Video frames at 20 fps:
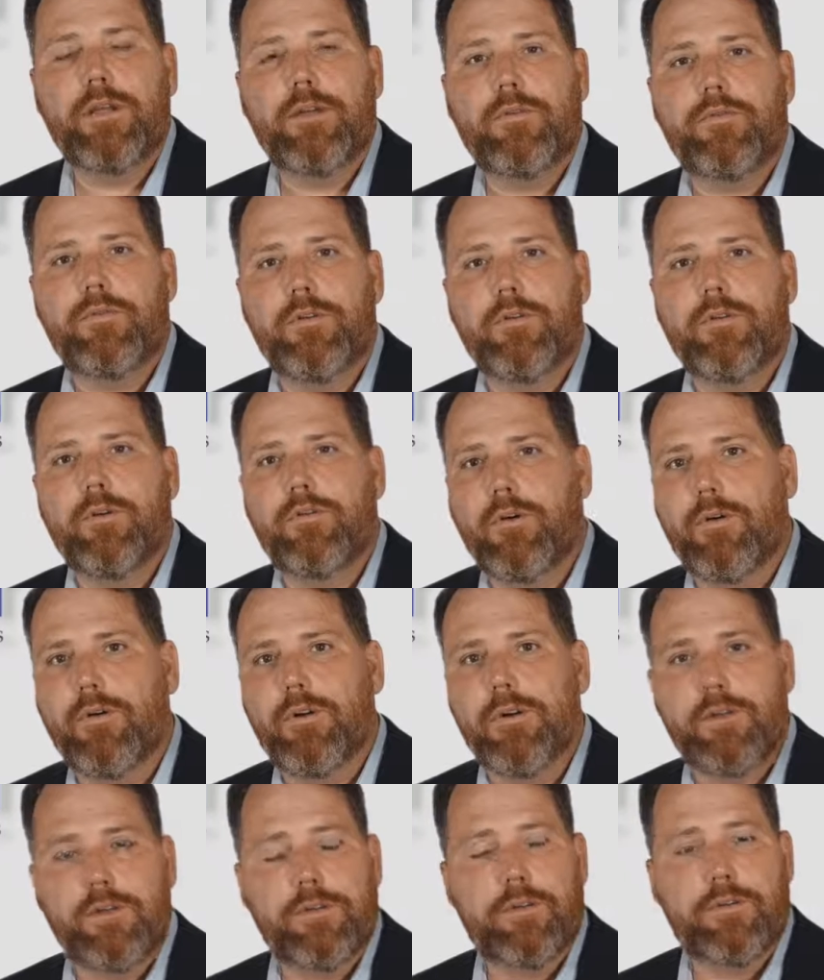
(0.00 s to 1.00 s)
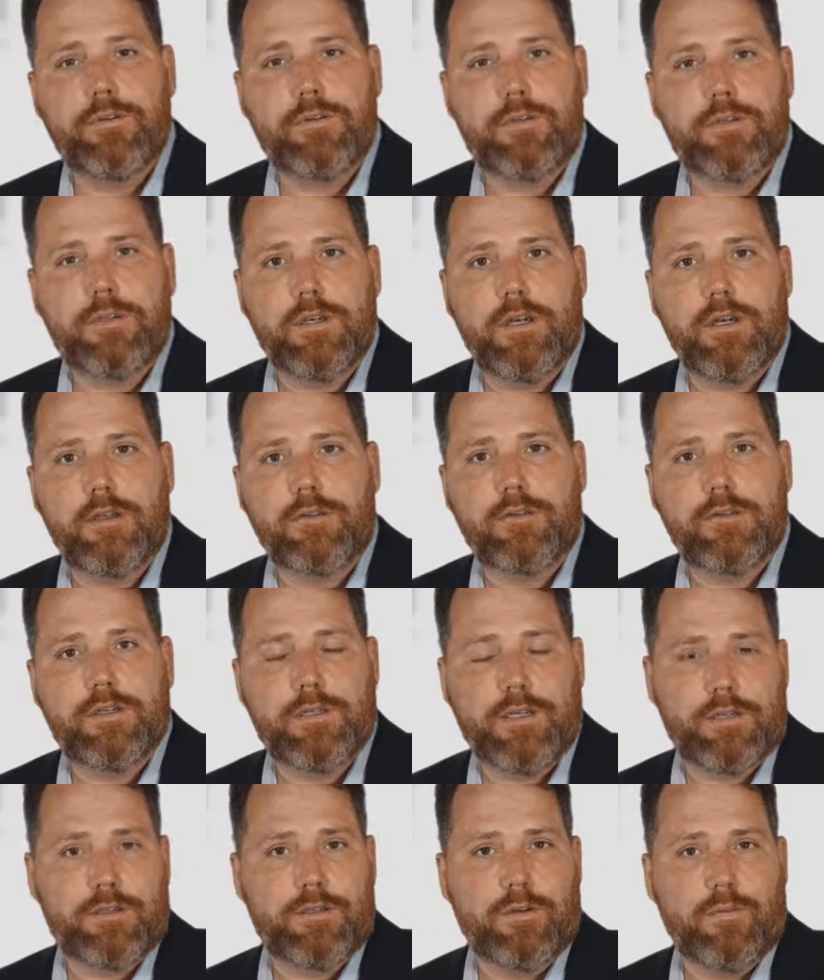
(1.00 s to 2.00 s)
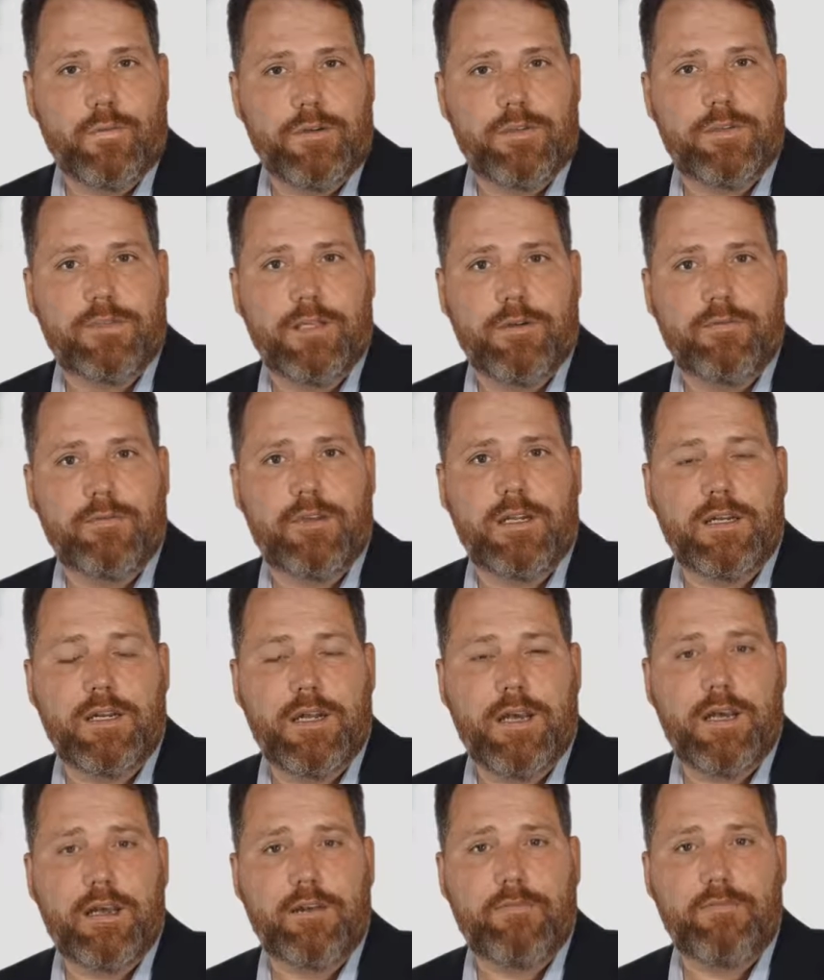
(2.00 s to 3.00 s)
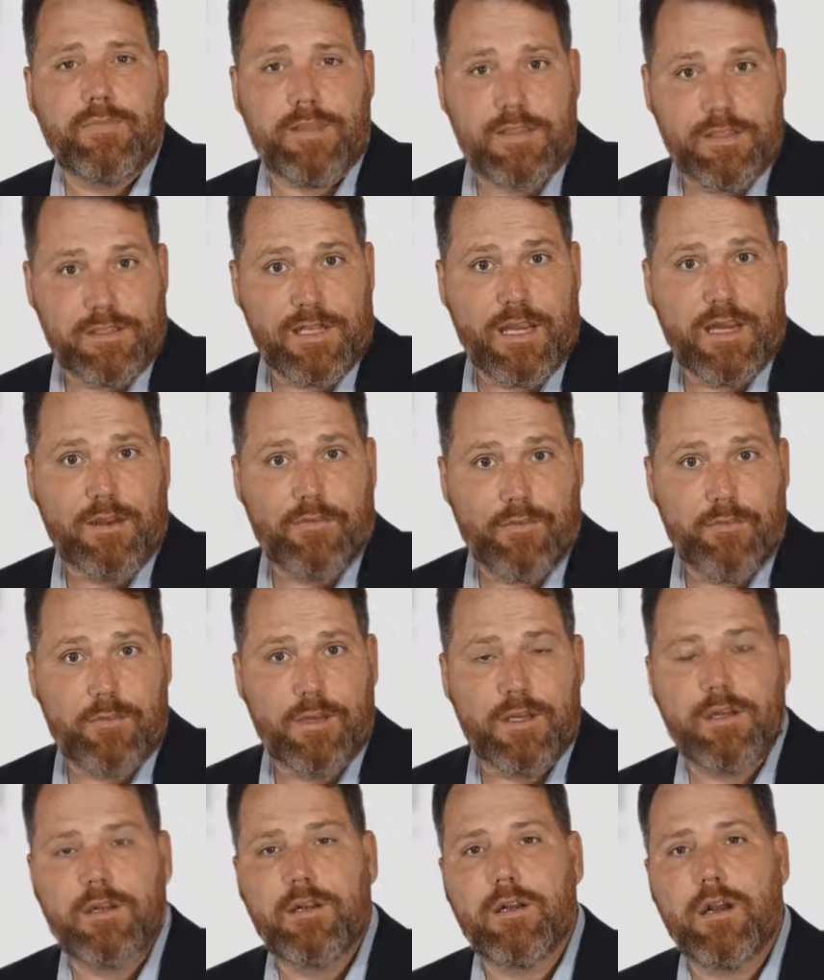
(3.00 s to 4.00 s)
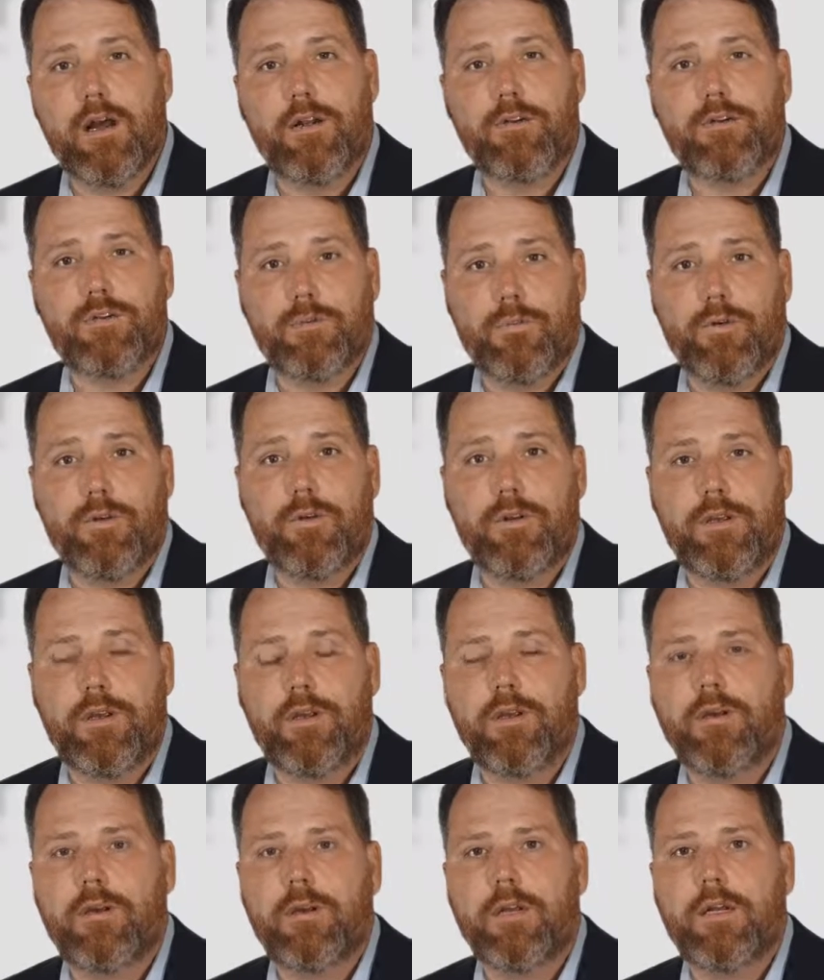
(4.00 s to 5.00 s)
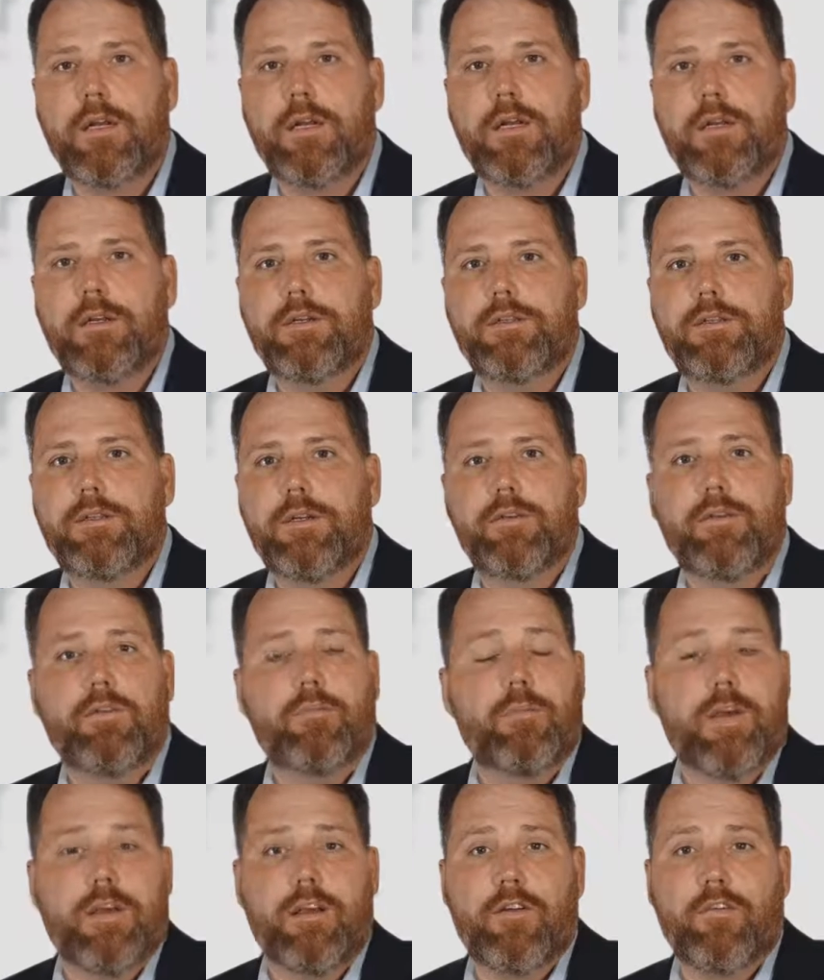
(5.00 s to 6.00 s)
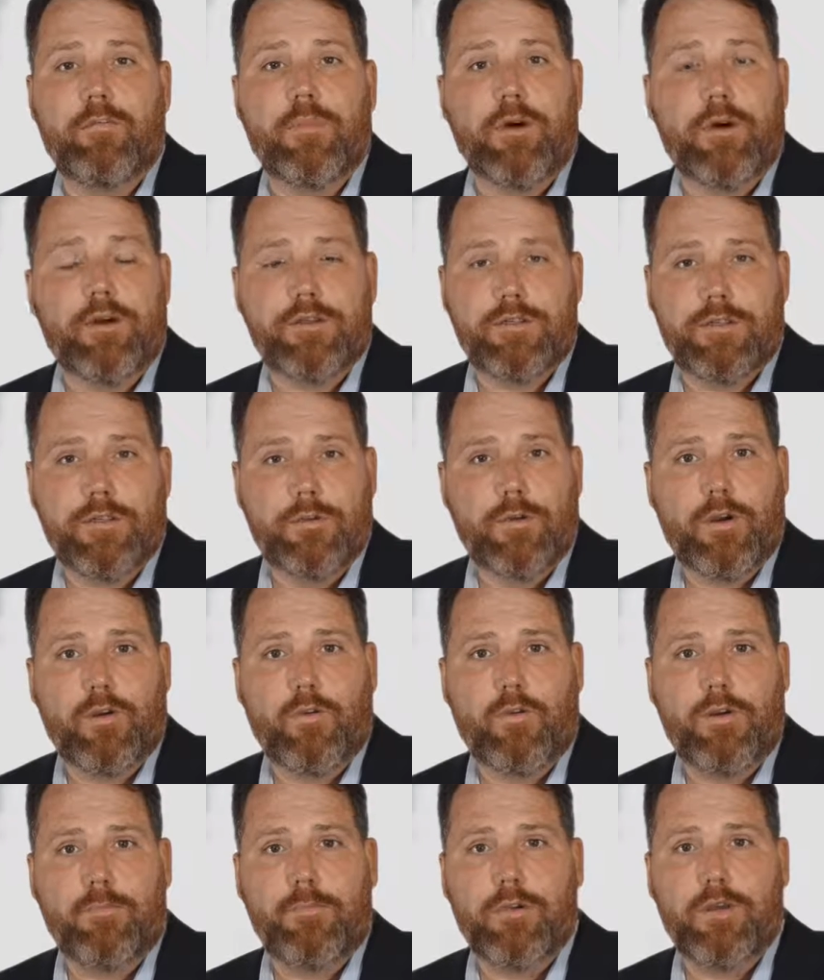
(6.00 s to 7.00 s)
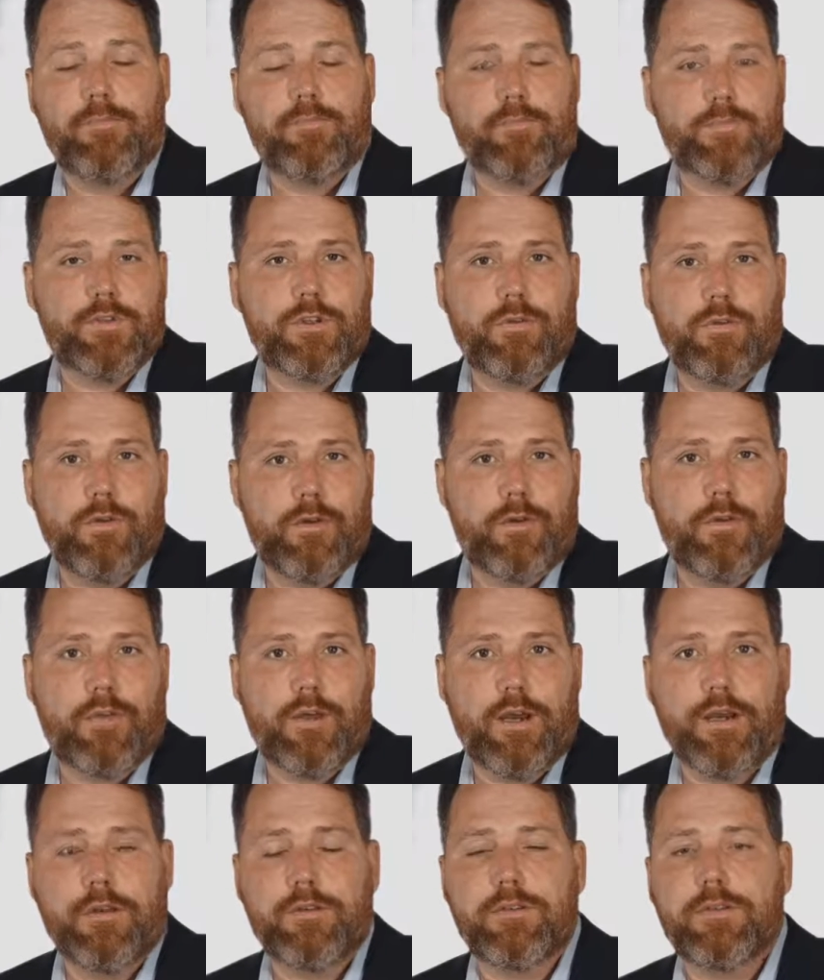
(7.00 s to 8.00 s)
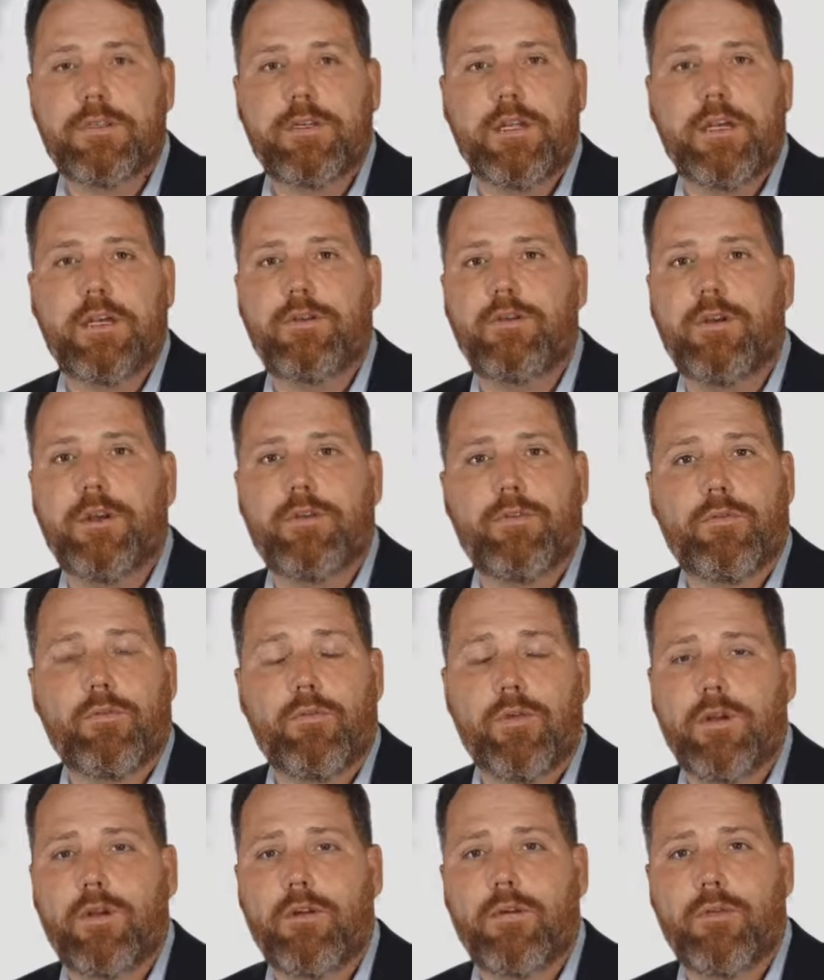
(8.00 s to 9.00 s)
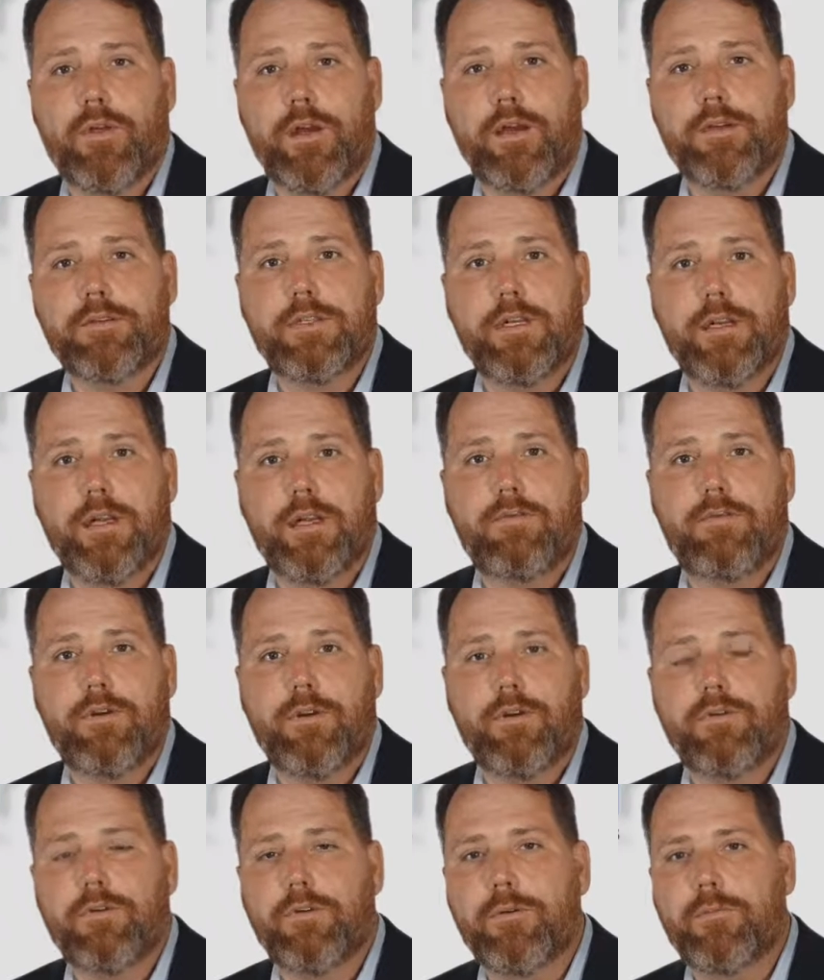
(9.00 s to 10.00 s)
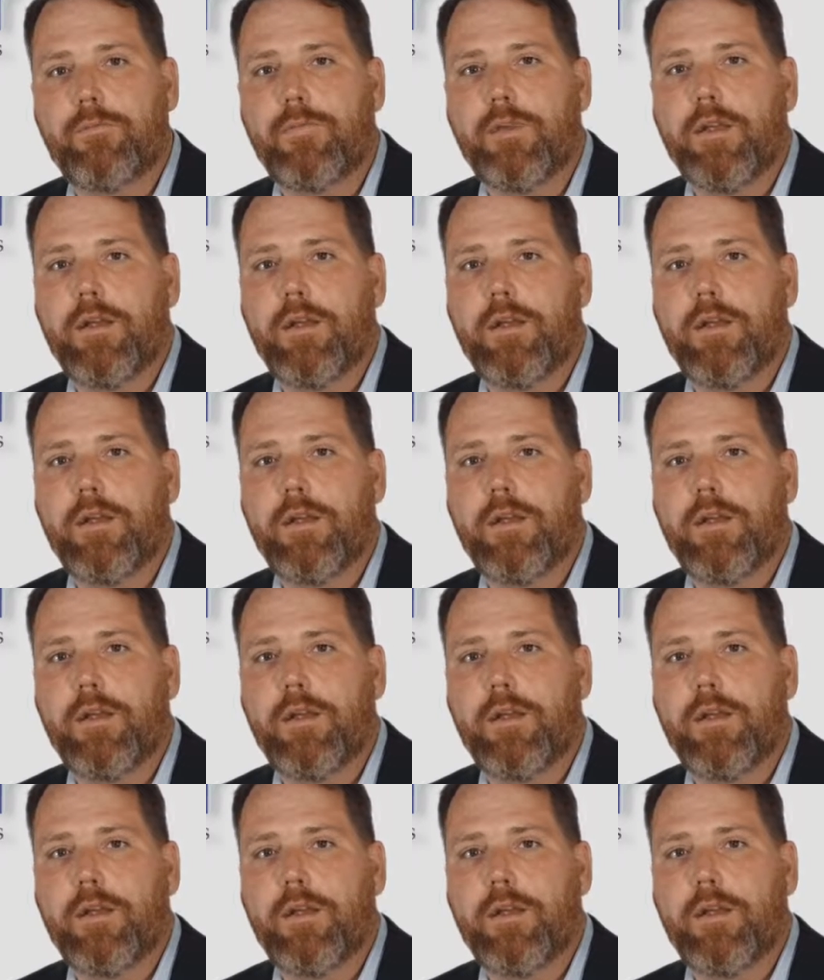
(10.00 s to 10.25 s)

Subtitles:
if you have already used your Section 179. It's $500,000 per year. So you may have bought some equipment, $200,000, and you have $300,000 left over.